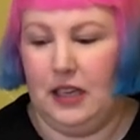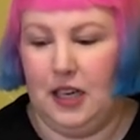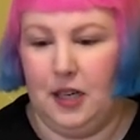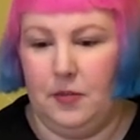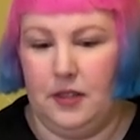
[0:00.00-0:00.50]

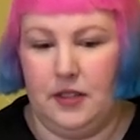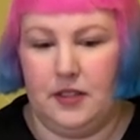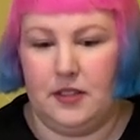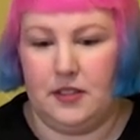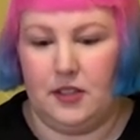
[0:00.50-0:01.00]

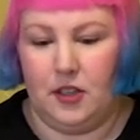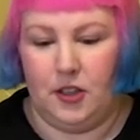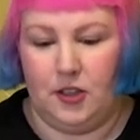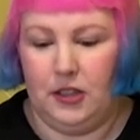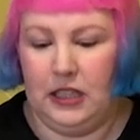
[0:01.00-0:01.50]
So
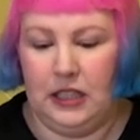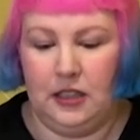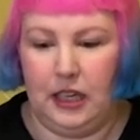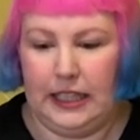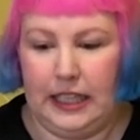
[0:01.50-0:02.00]

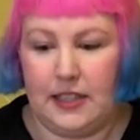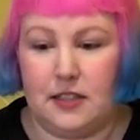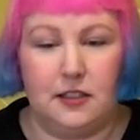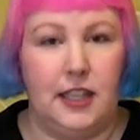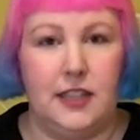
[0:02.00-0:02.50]
I guess
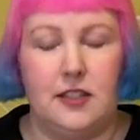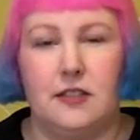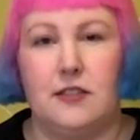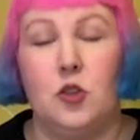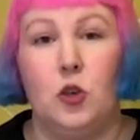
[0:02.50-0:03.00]

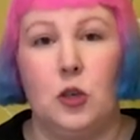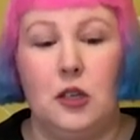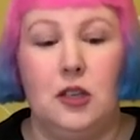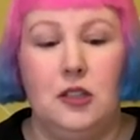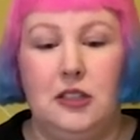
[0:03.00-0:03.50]
let's talk
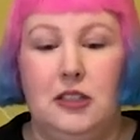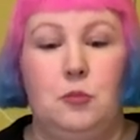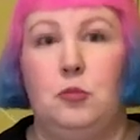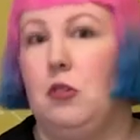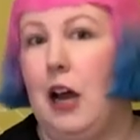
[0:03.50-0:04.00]

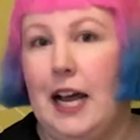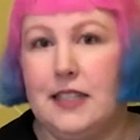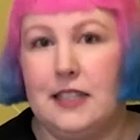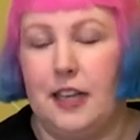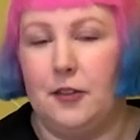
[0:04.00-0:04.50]

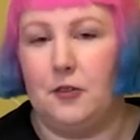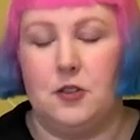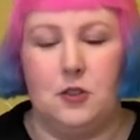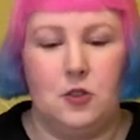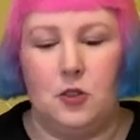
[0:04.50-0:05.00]
price now that we've
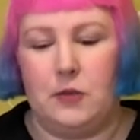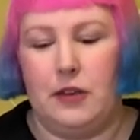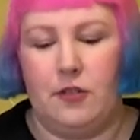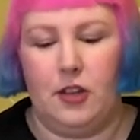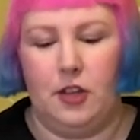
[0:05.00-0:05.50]
sort of talked about
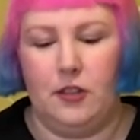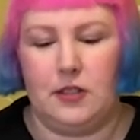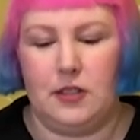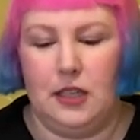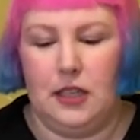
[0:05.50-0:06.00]
everything
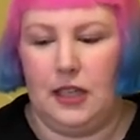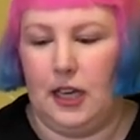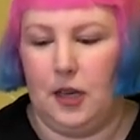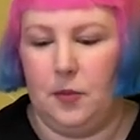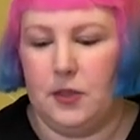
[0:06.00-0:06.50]
else.
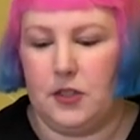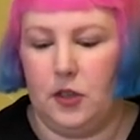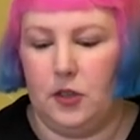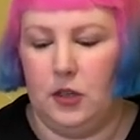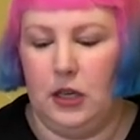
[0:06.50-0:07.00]

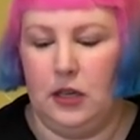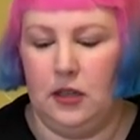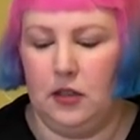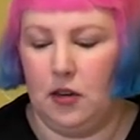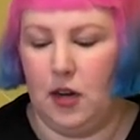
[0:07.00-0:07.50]
So
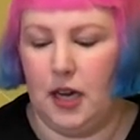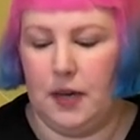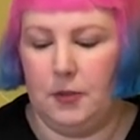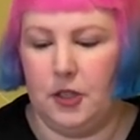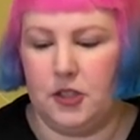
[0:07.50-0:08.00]

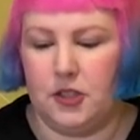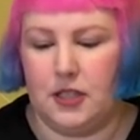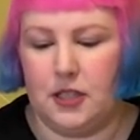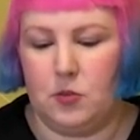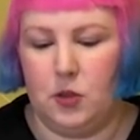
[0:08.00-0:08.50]
I purchased
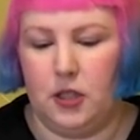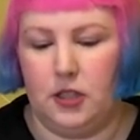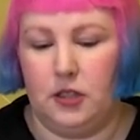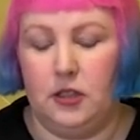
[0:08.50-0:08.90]
this one